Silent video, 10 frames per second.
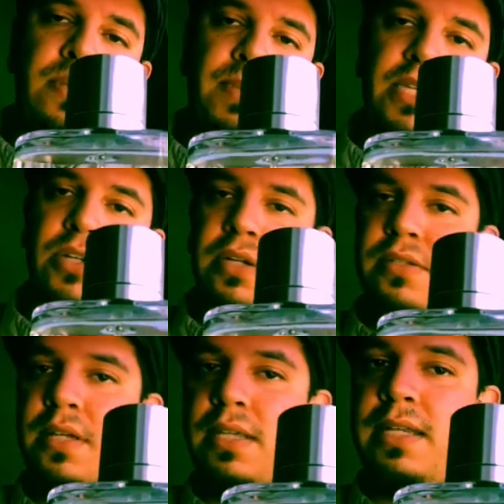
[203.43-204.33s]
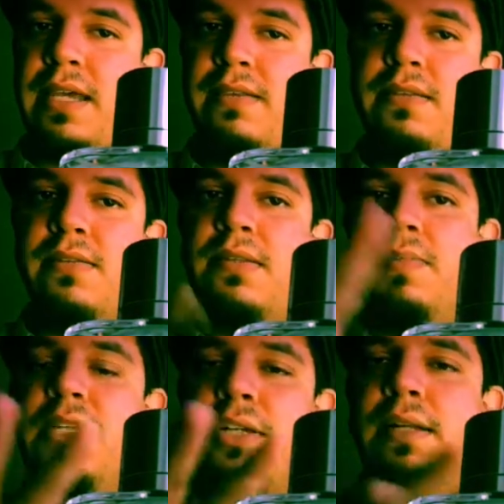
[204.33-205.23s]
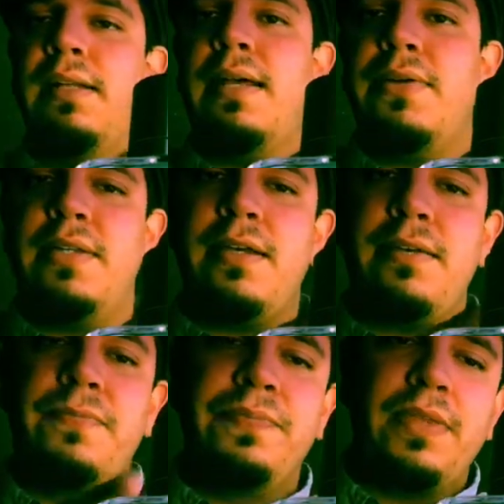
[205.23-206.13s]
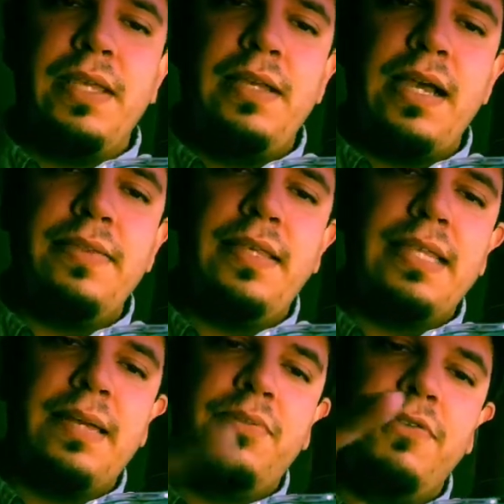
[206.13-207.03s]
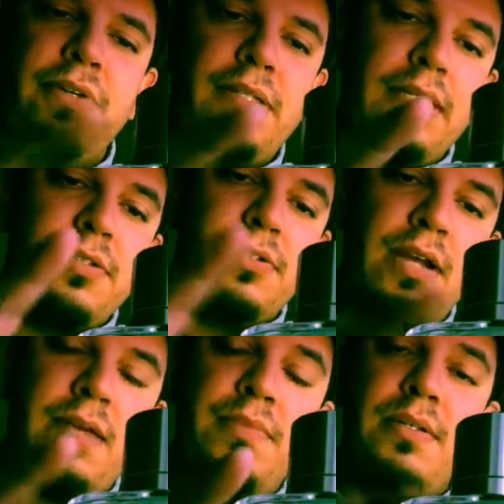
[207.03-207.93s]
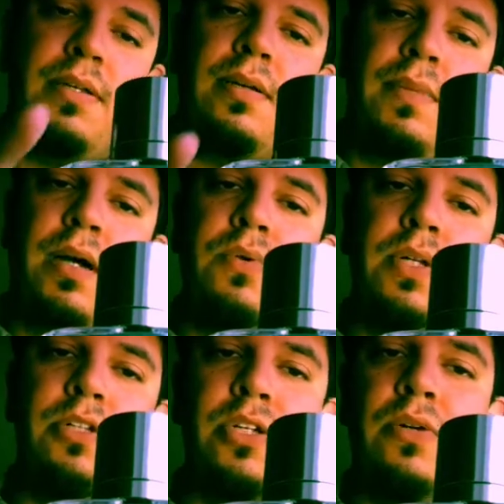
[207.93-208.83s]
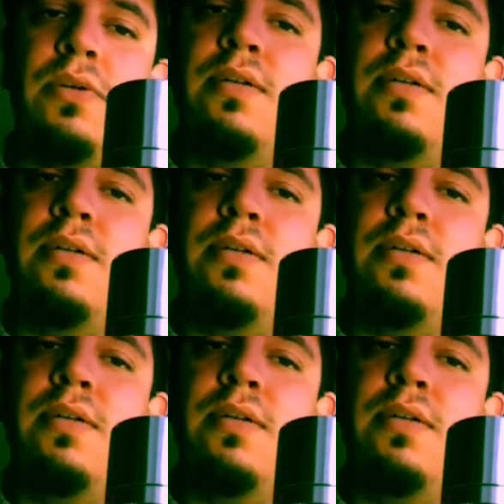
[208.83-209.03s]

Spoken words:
the beach on a sunny day, this is the beach on a cloudy day. I think that perfectly describes Acqua di Gio